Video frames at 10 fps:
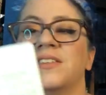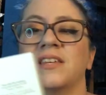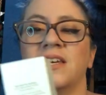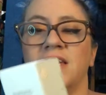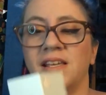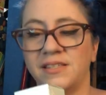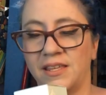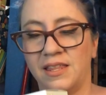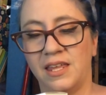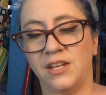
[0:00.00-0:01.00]
This is
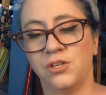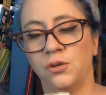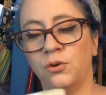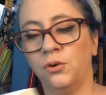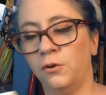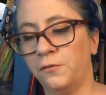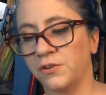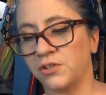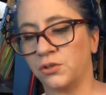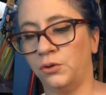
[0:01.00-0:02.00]
the Too Cool
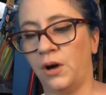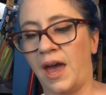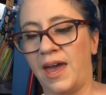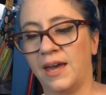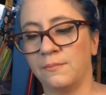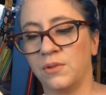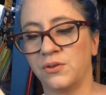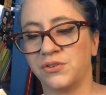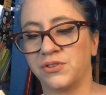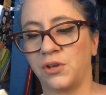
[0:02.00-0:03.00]
for School Egg
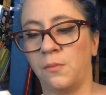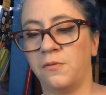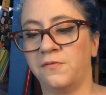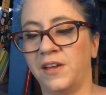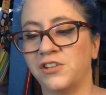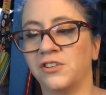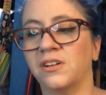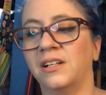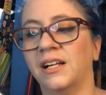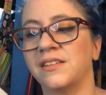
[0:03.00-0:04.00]
Mousse Soap Facial
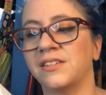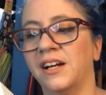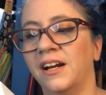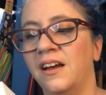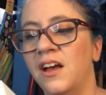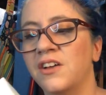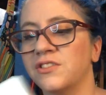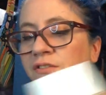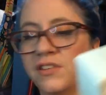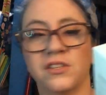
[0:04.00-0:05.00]
Cleanser.
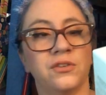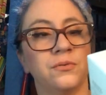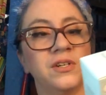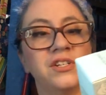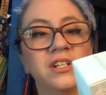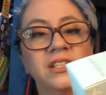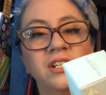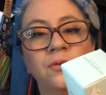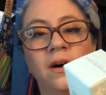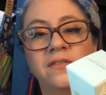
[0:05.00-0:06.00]
So this is originally
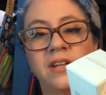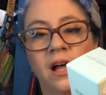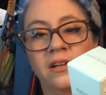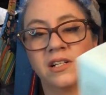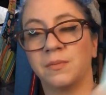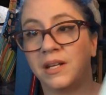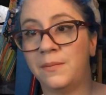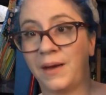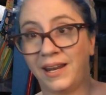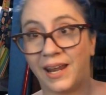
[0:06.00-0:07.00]
$12, but
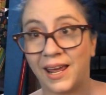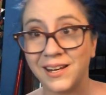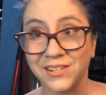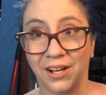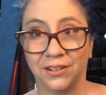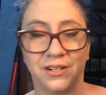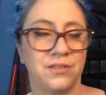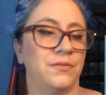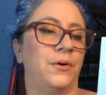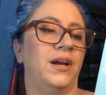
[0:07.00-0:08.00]
he paid
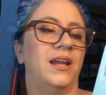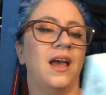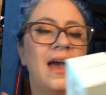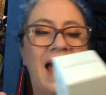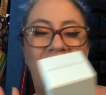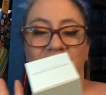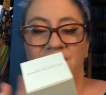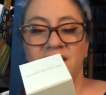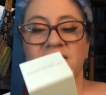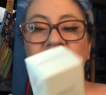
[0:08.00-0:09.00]
$8 for it.
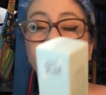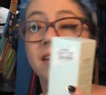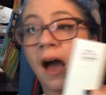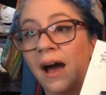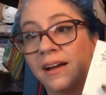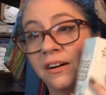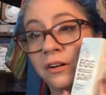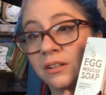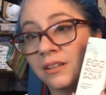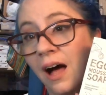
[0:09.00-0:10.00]
And this
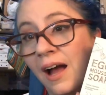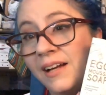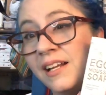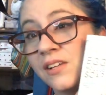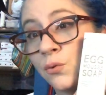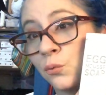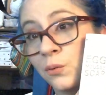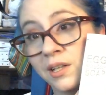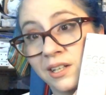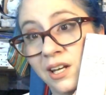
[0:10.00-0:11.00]
entire line is
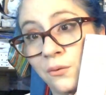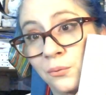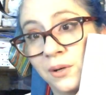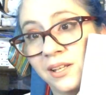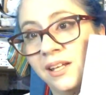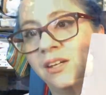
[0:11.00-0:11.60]
really, really